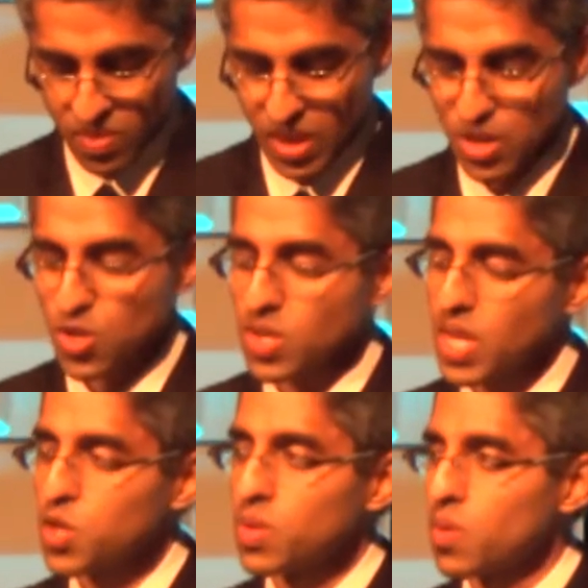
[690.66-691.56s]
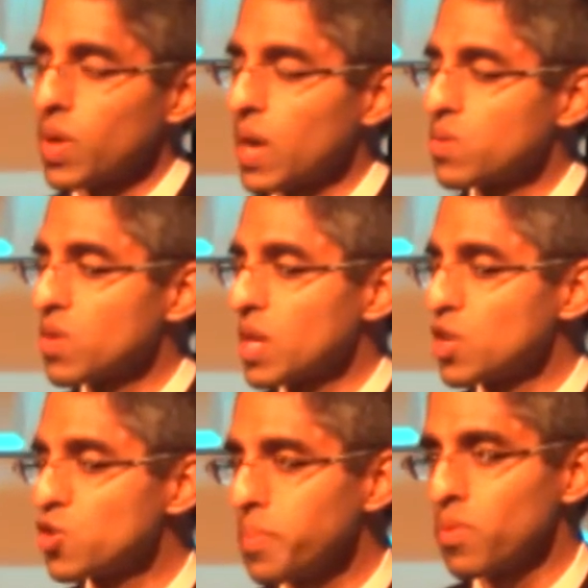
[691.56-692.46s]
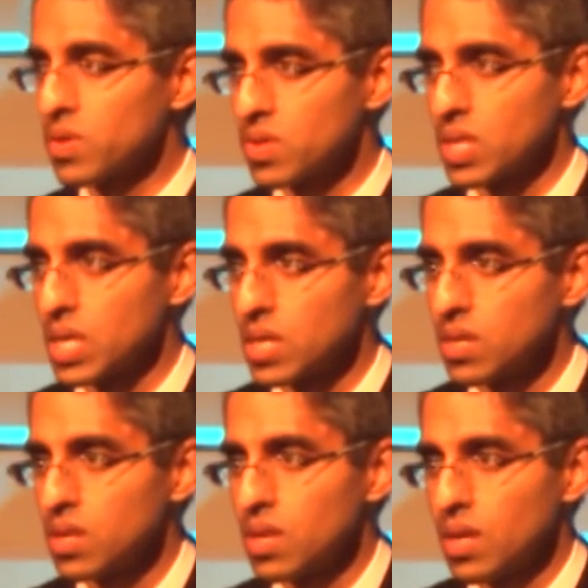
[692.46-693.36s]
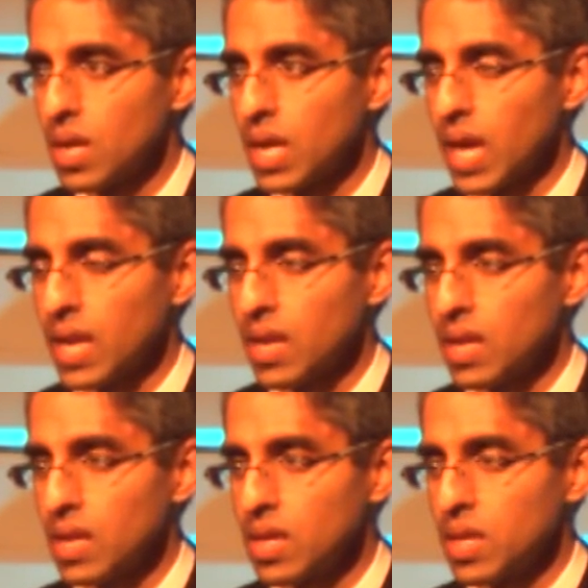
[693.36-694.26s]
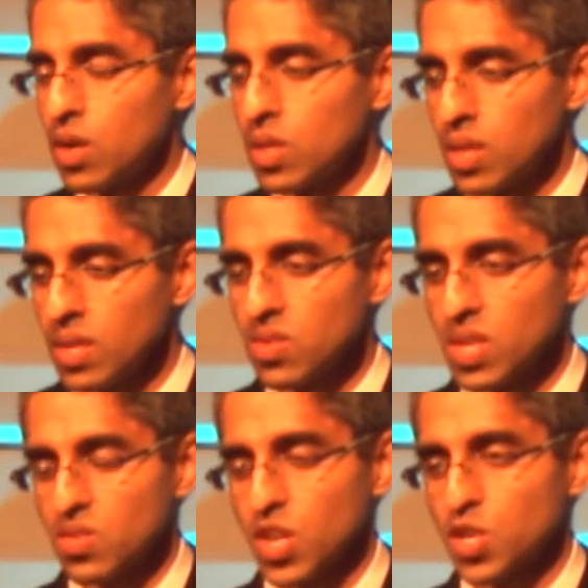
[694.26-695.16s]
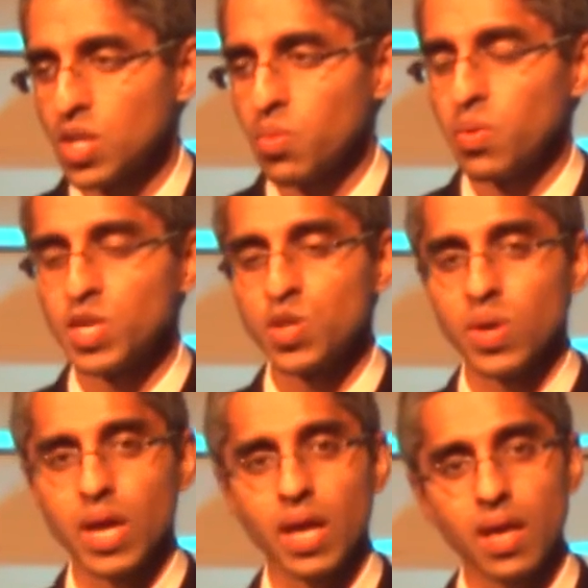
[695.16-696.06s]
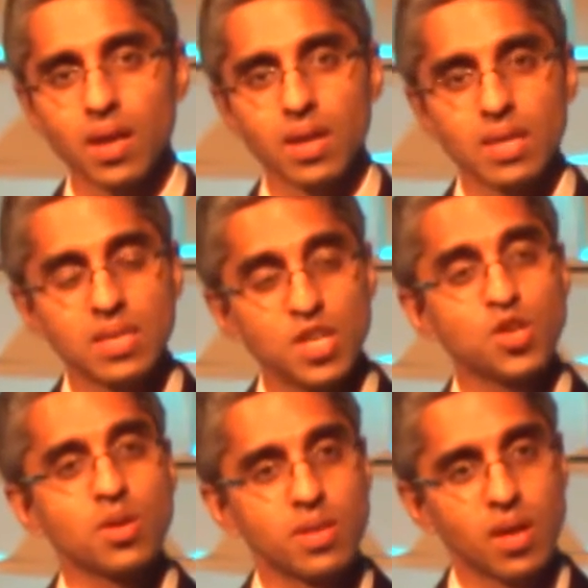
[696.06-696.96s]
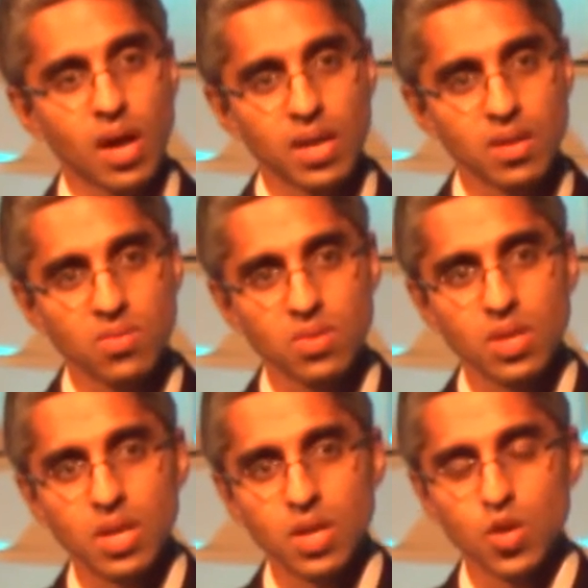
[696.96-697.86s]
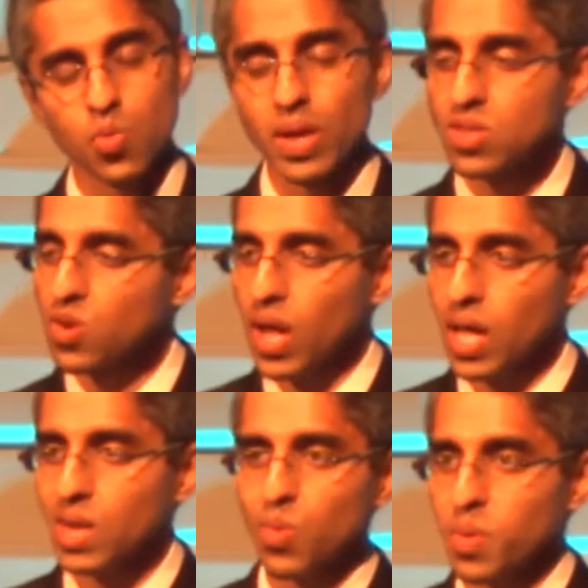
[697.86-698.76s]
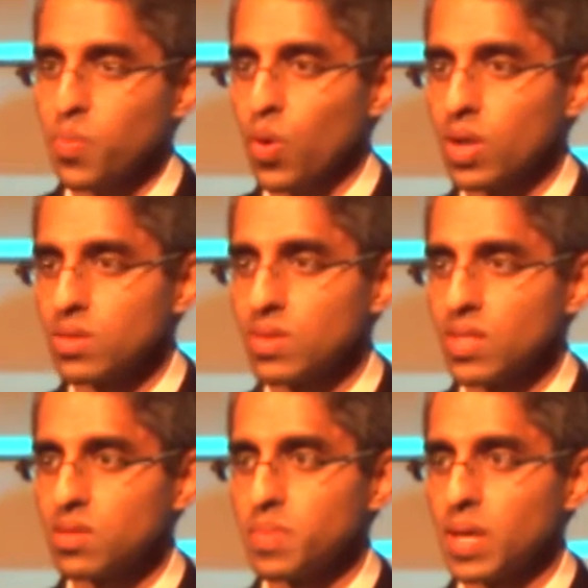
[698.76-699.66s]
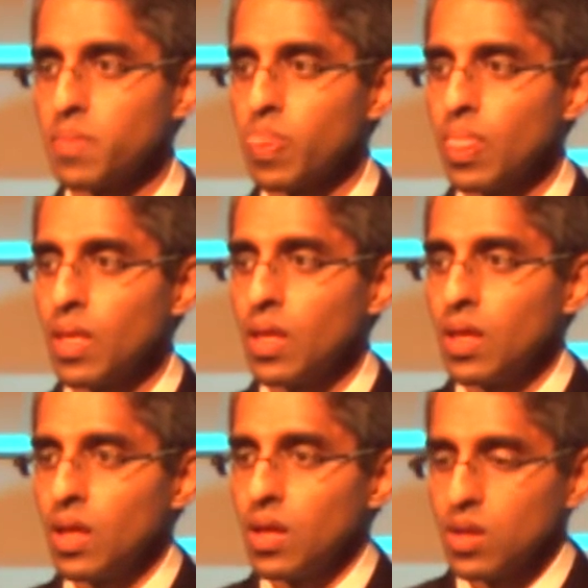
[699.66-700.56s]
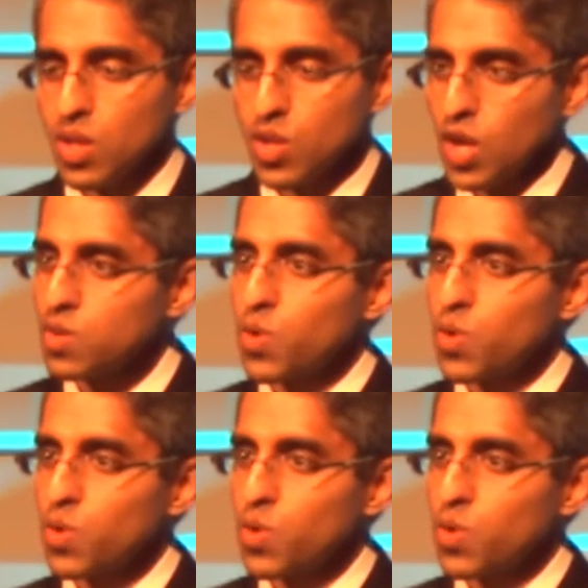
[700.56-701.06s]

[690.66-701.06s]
I should tell you that when I was on a trip recently, I had in the listening session that we were doing, I had a teacher in the audience who raised her hand at one point and said to me, "Dr.